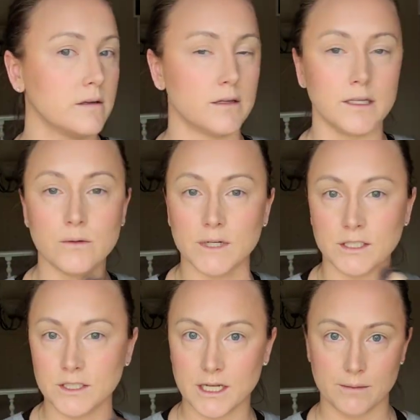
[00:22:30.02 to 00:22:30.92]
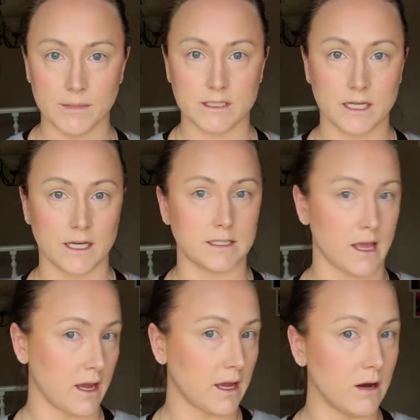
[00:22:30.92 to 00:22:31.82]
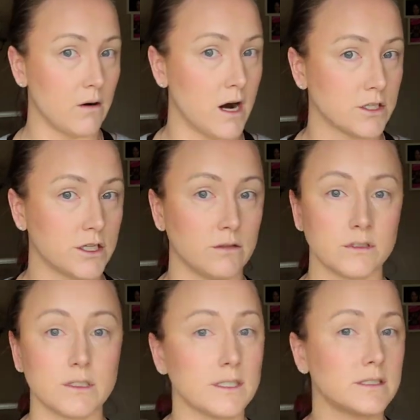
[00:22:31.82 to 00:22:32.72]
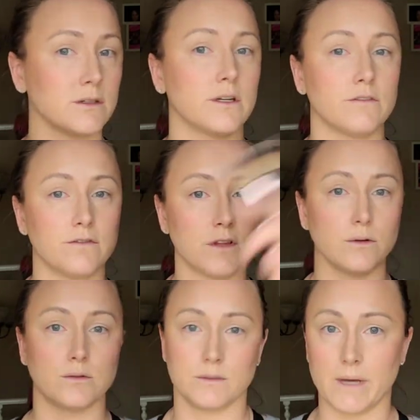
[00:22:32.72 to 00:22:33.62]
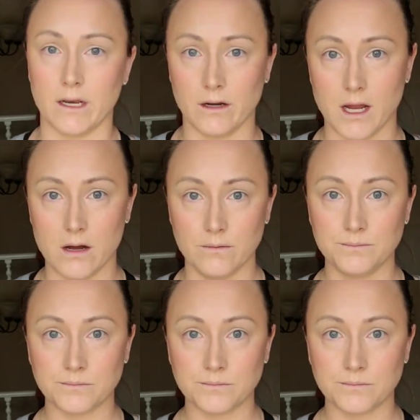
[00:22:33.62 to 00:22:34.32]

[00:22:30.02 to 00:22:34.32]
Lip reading: in the winter time, because like I say, I get washed out, so it sort of flows better now.